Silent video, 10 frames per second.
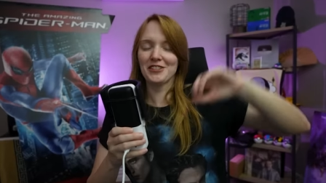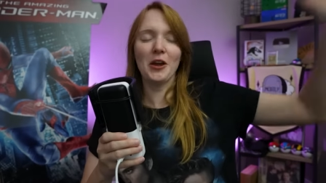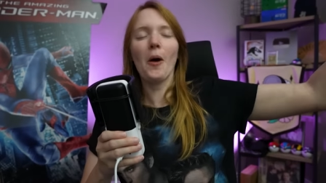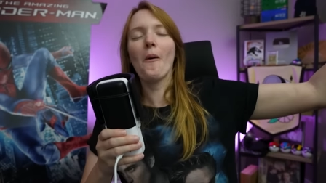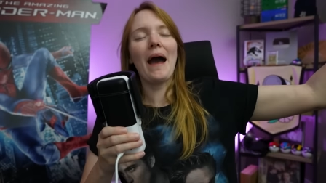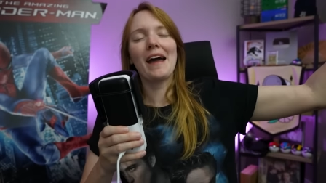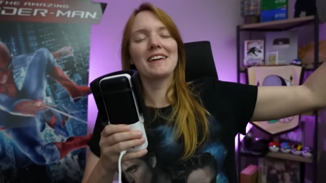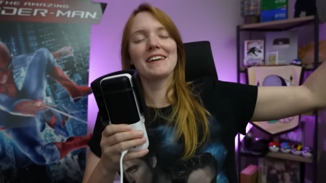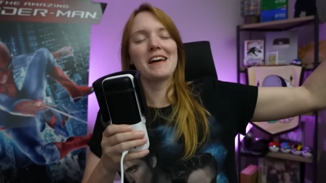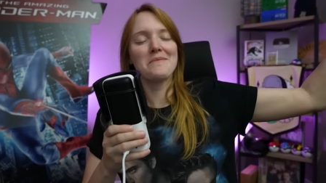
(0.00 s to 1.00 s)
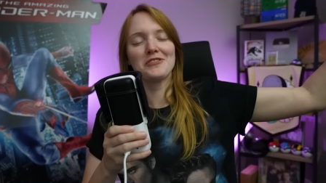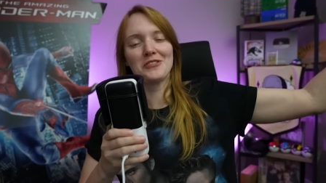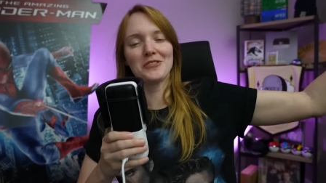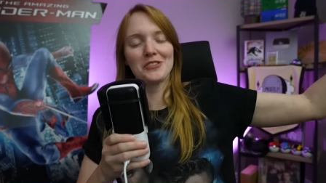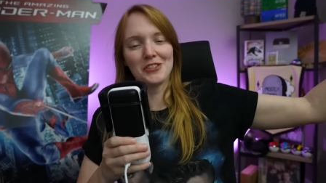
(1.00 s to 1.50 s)
So wacky. I'm
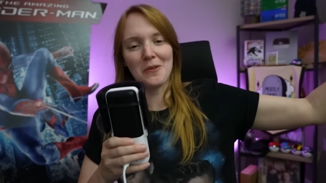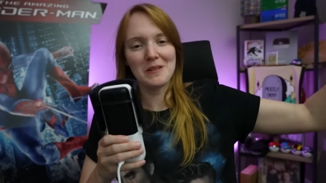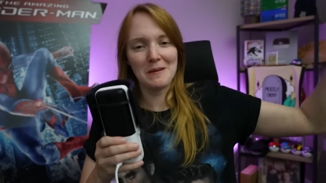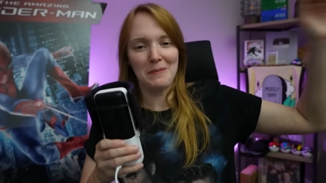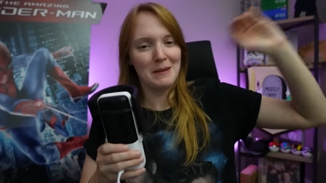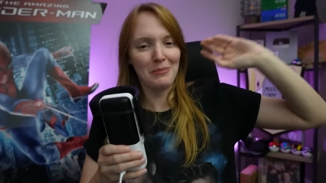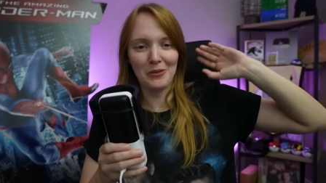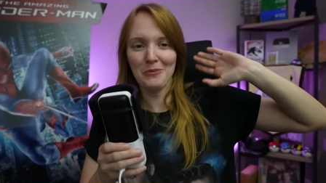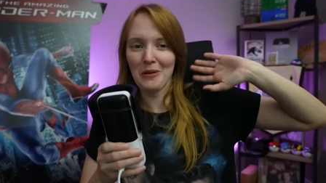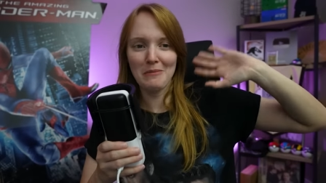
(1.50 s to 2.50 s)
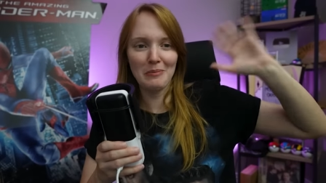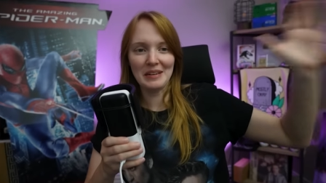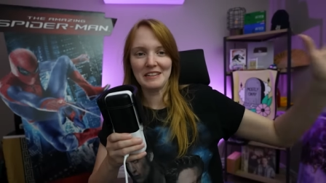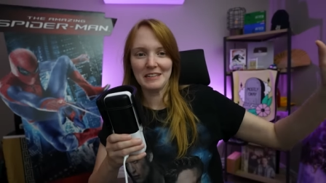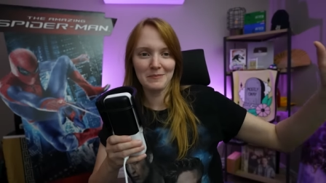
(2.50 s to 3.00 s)
sure there's so many people who
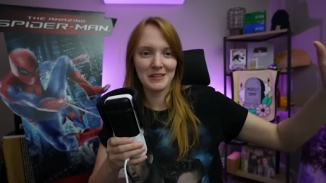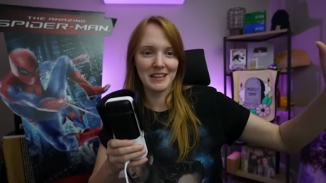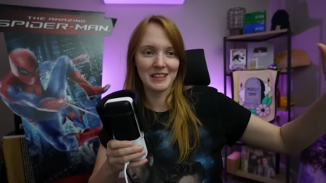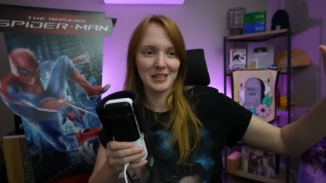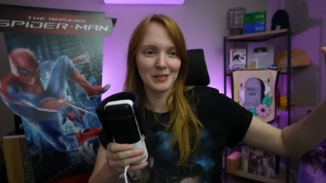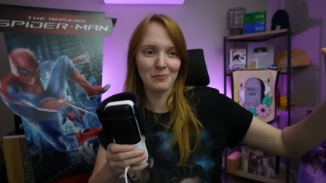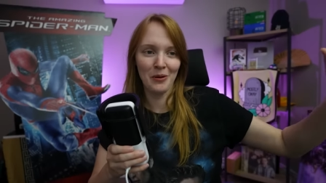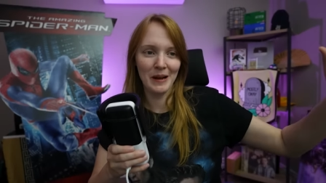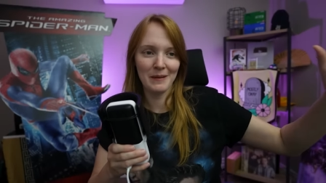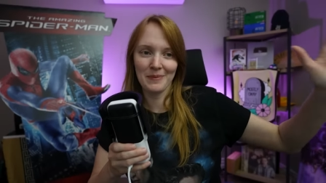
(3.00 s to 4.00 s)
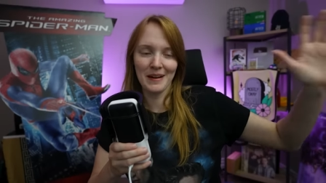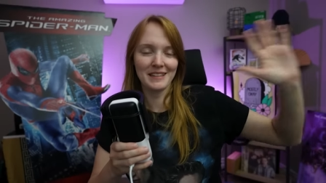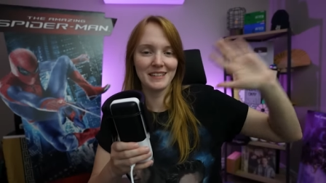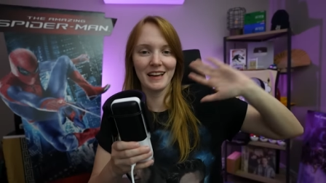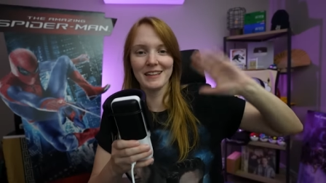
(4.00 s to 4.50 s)
probably dipped at this point,
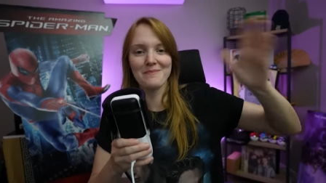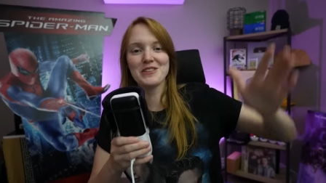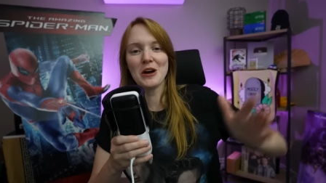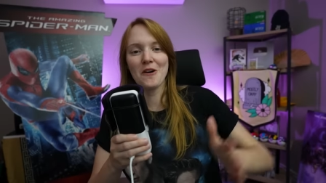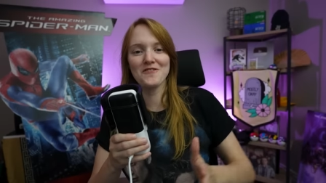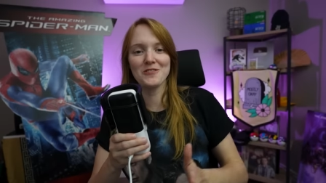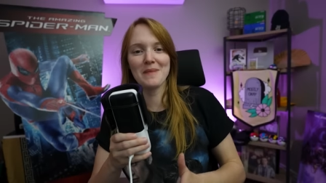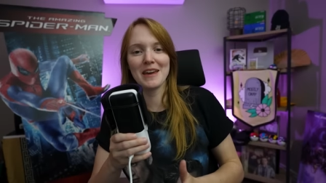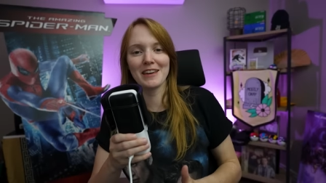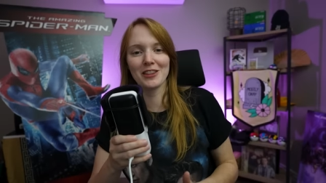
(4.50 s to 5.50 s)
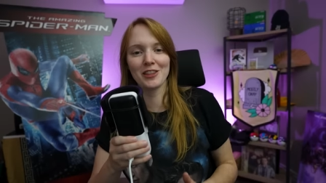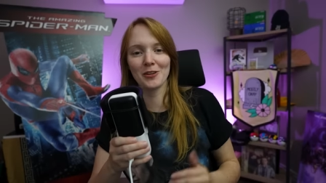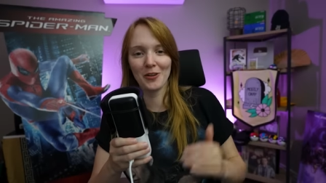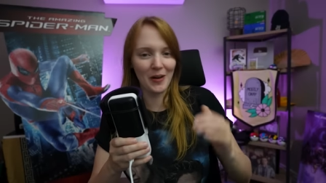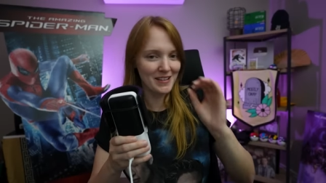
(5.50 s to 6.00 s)
but uh, let me know if you make it
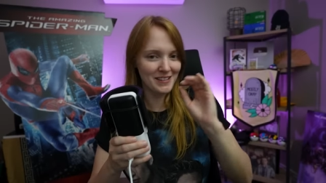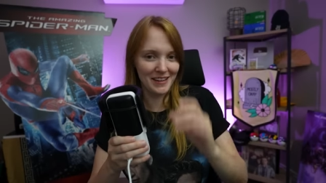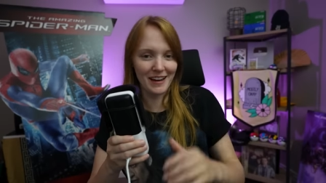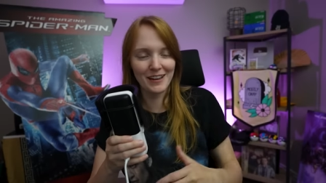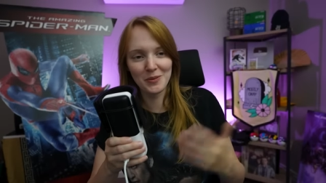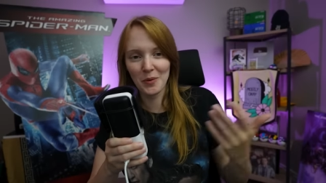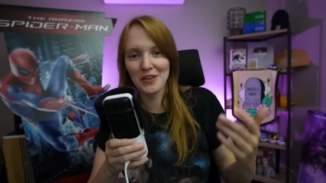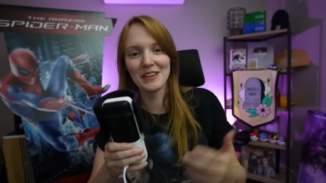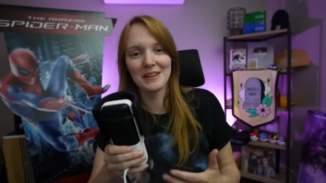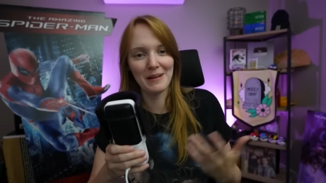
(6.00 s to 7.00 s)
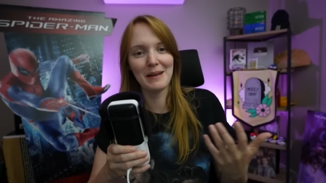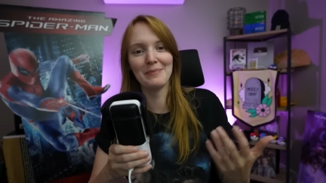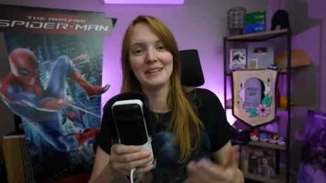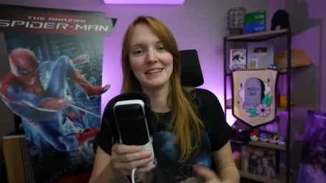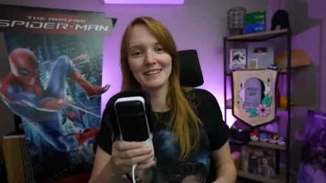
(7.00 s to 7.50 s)
through. I, it's worth it, in my
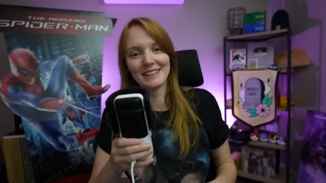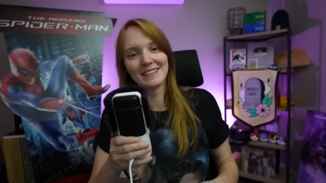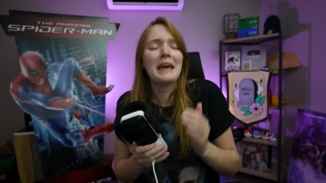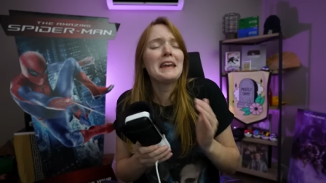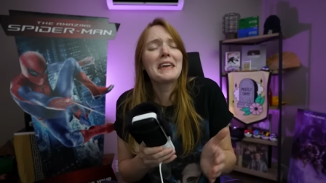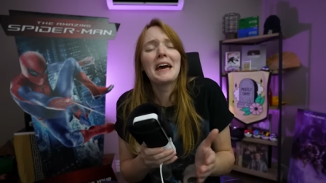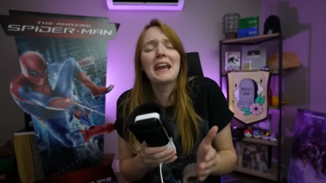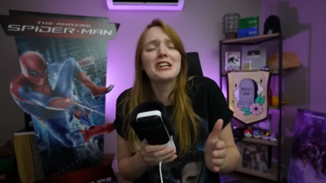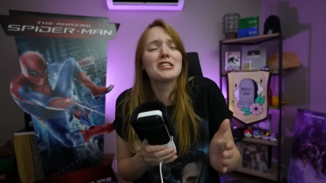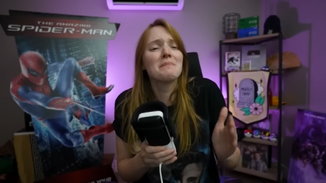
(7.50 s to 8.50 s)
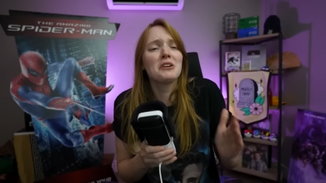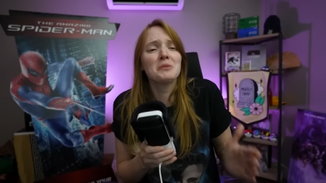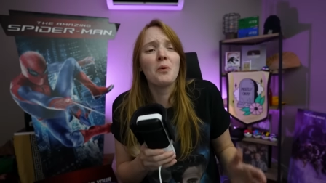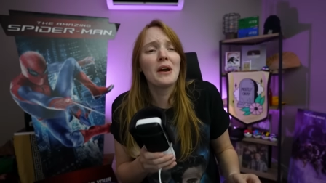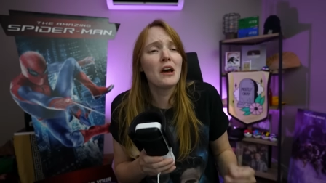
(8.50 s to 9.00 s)
opinion. And again, I just
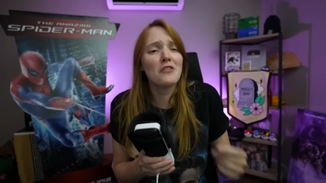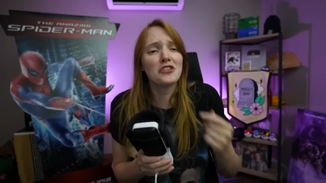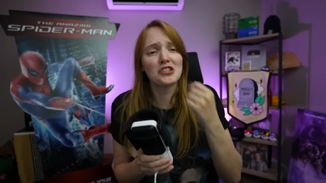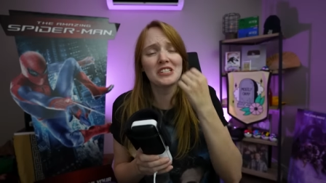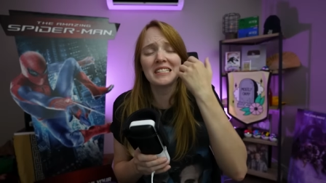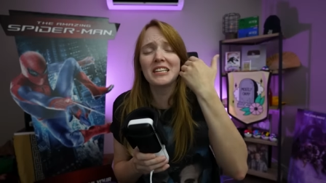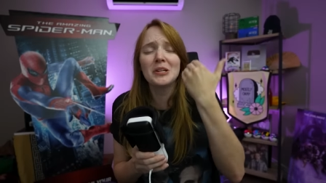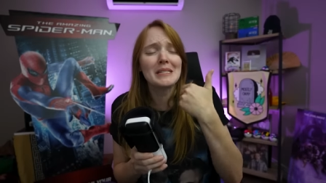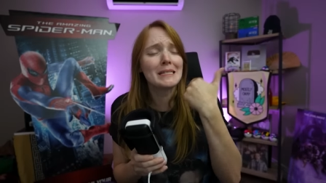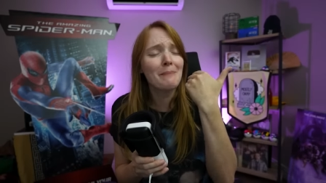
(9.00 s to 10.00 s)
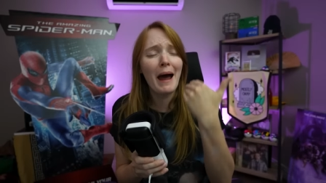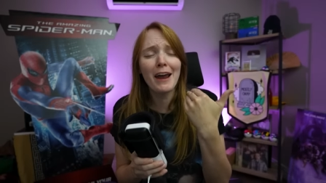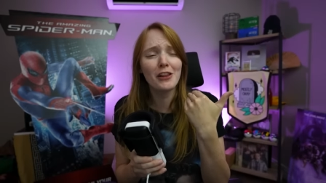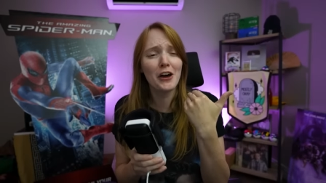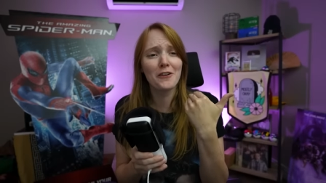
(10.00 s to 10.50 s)
must point out there's this little
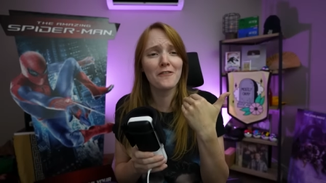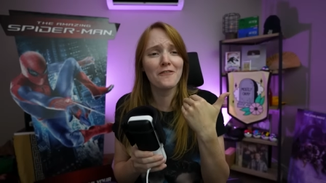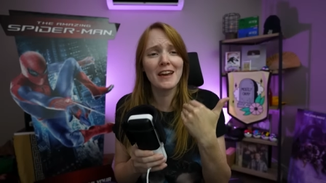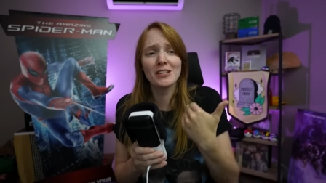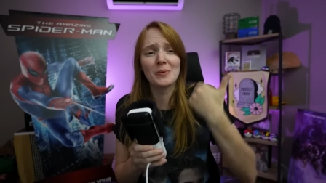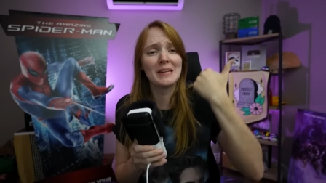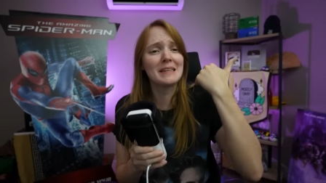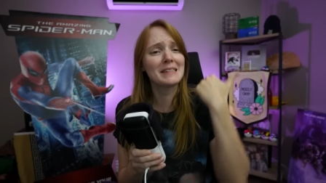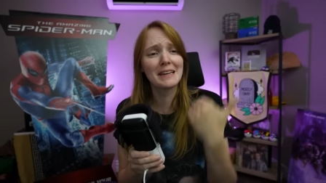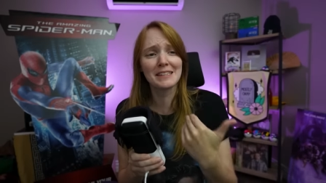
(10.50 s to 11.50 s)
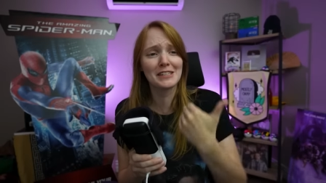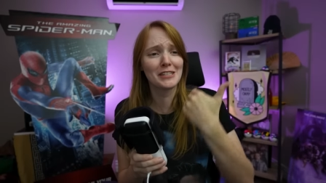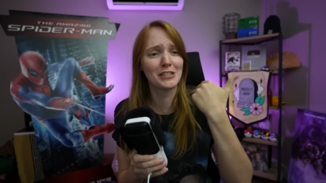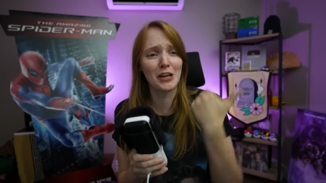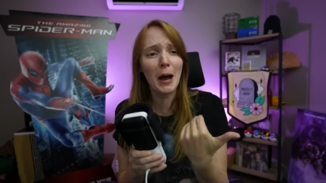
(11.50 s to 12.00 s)
smile on her face when he doesn't
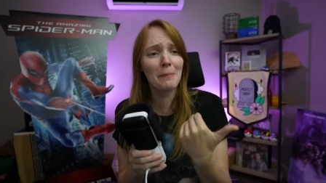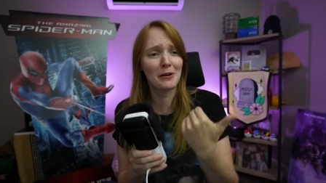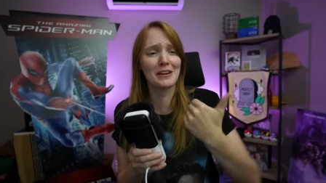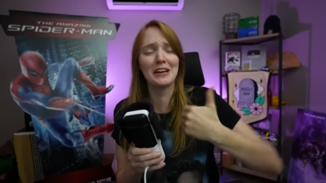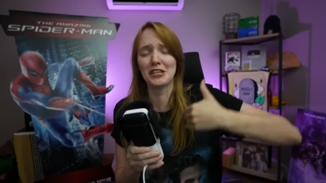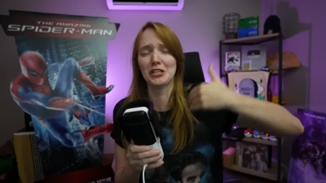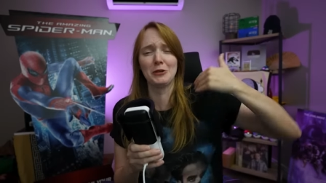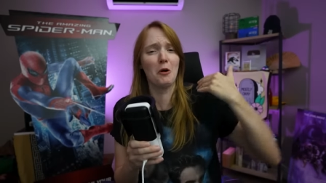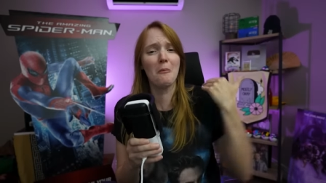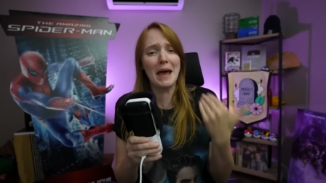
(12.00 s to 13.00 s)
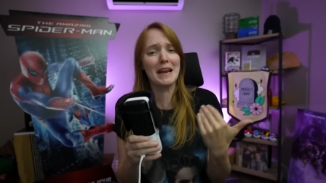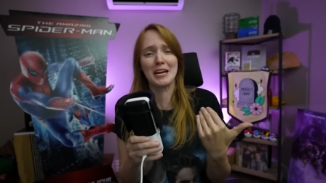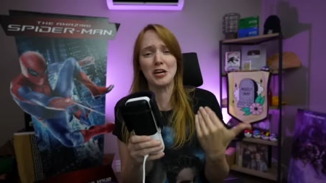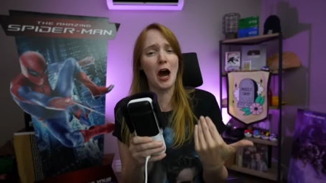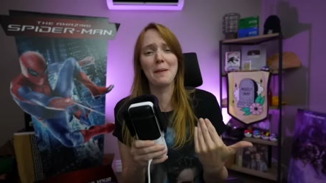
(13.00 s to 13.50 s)
stop her because it's a
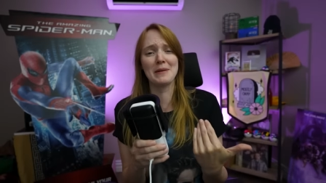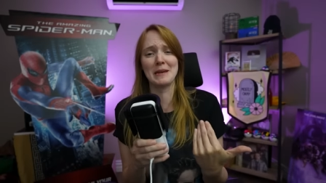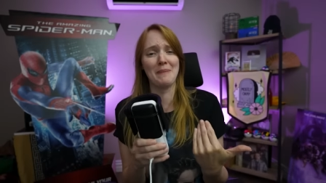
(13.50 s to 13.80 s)
romantic comedy,